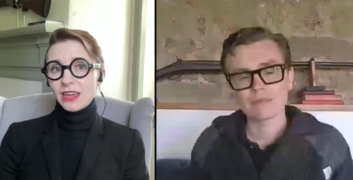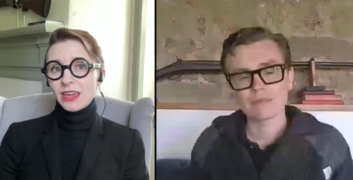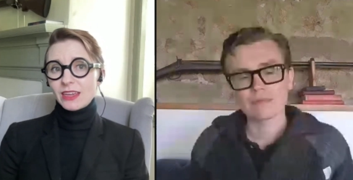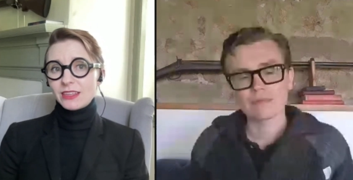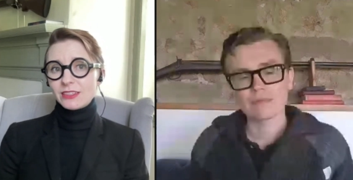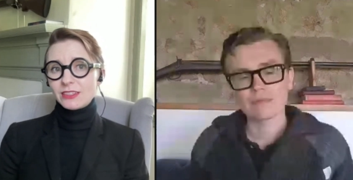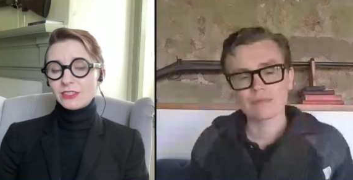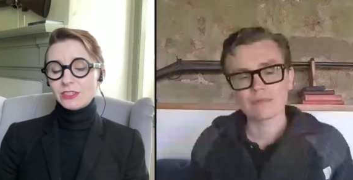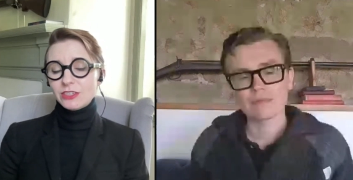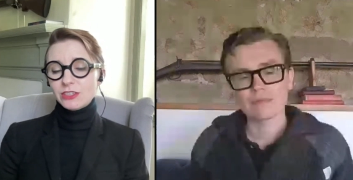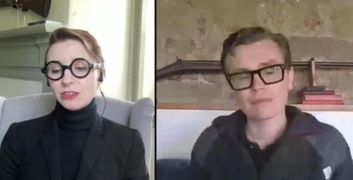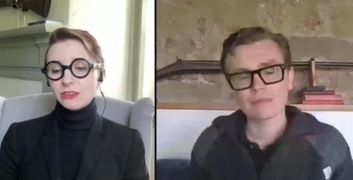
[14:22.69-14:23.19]

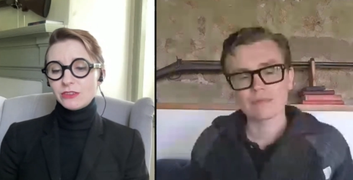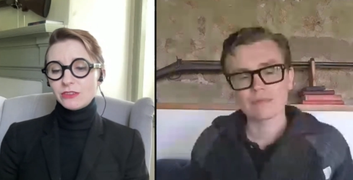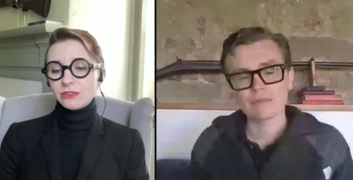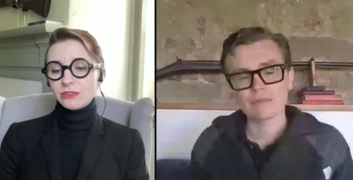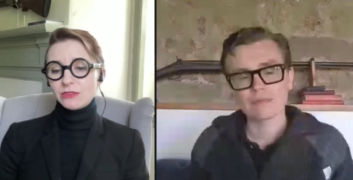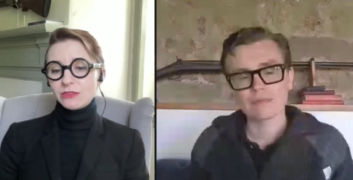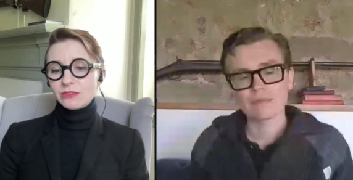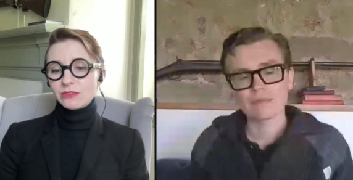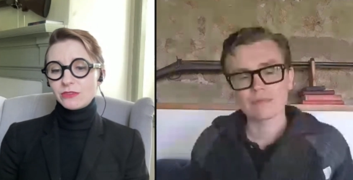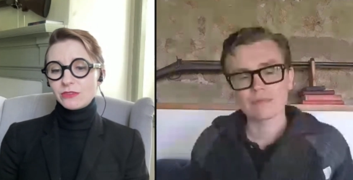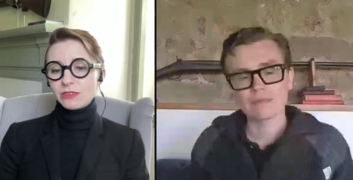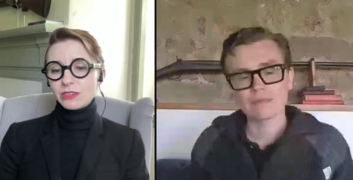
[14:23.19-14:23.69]
Speaker 1: as
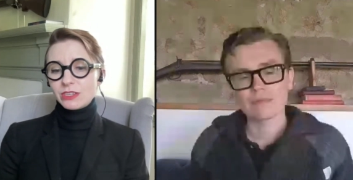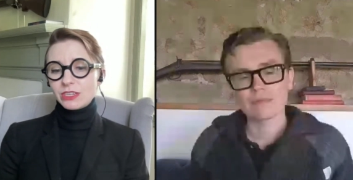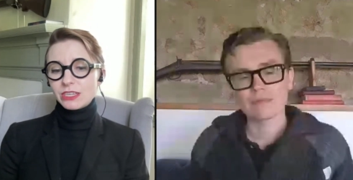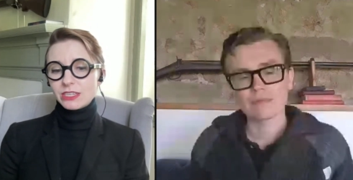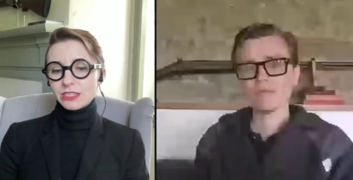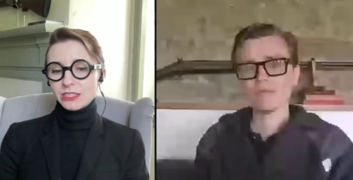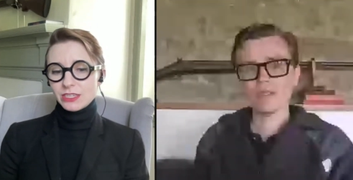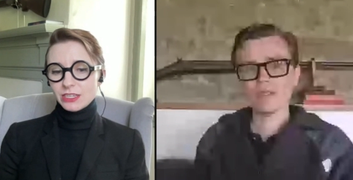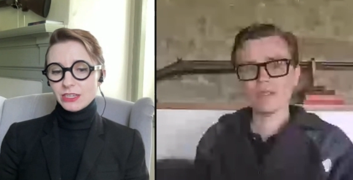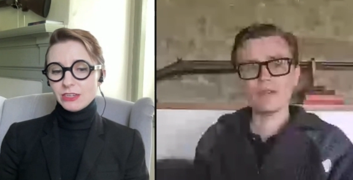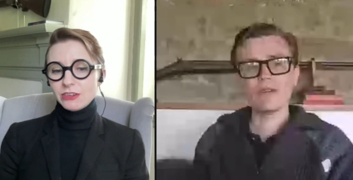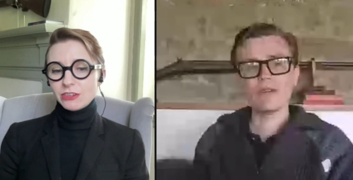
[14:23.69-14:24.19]
you
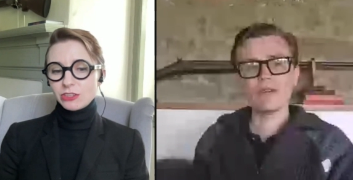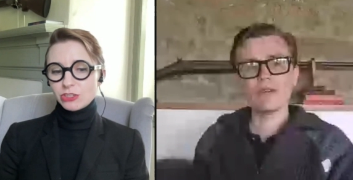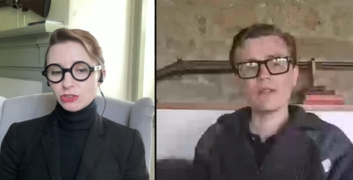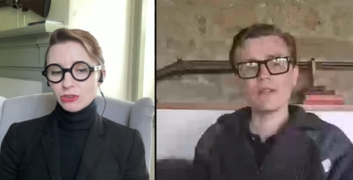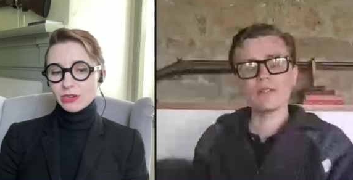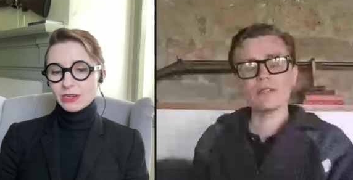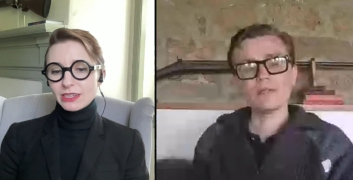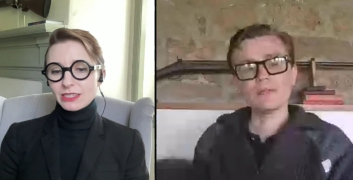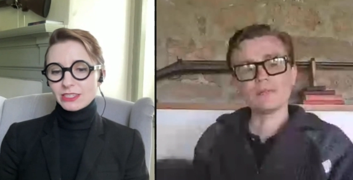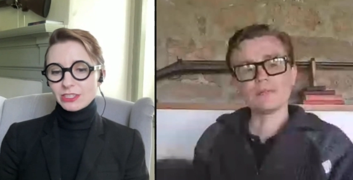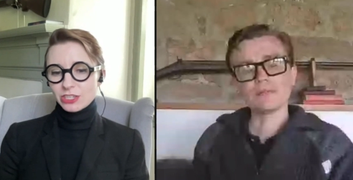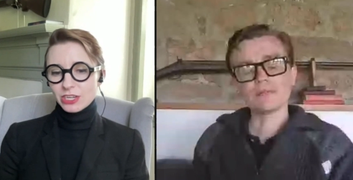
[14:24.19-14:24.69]
continue to
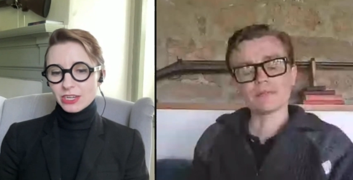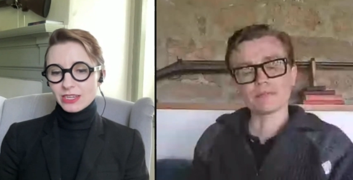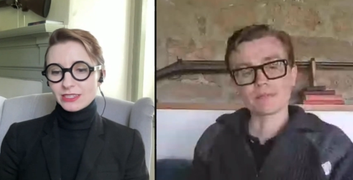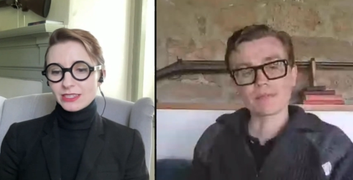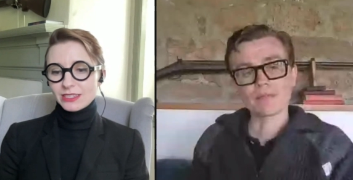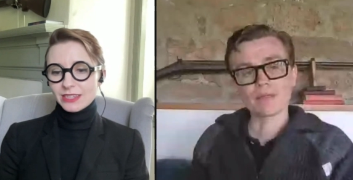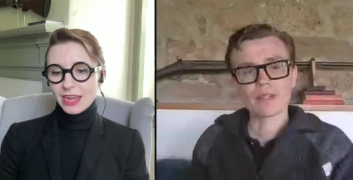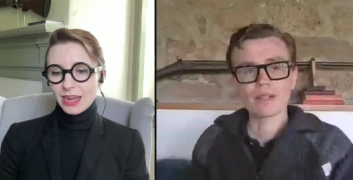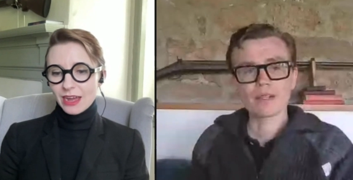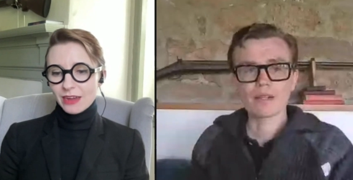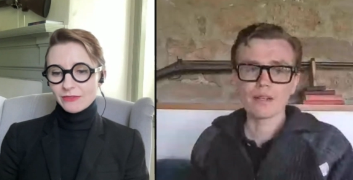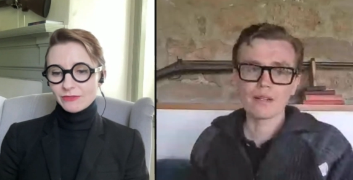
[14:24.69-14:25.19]
try to
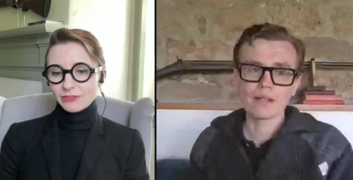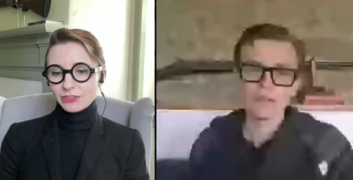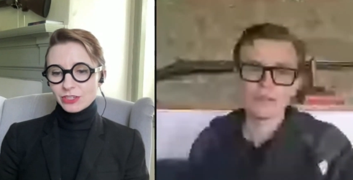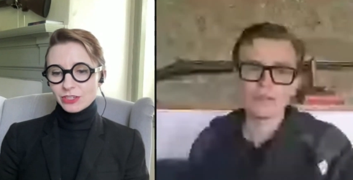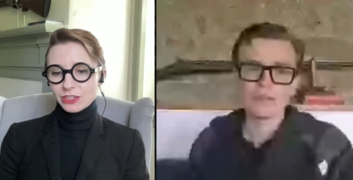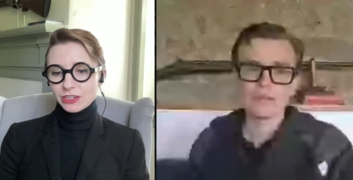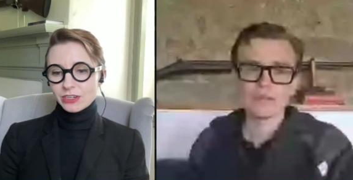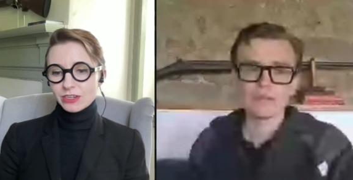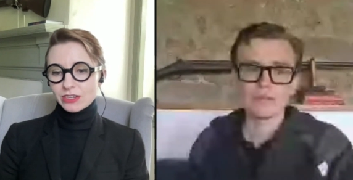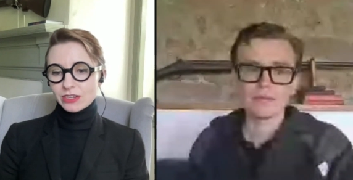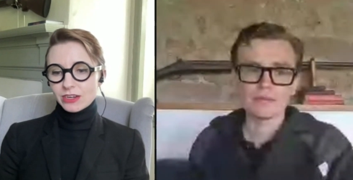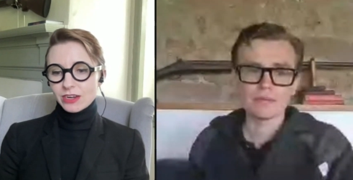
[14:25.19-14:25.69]
chase
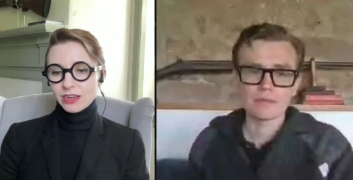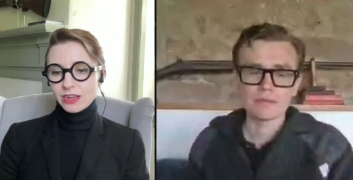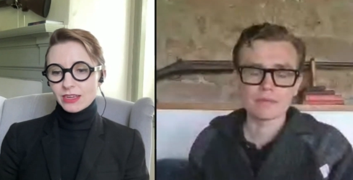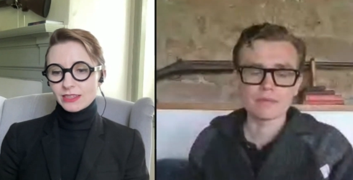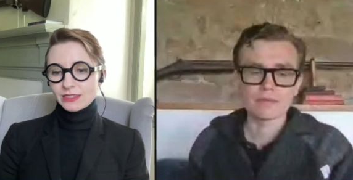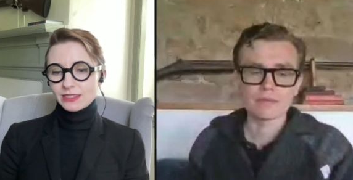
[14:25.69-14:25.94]
after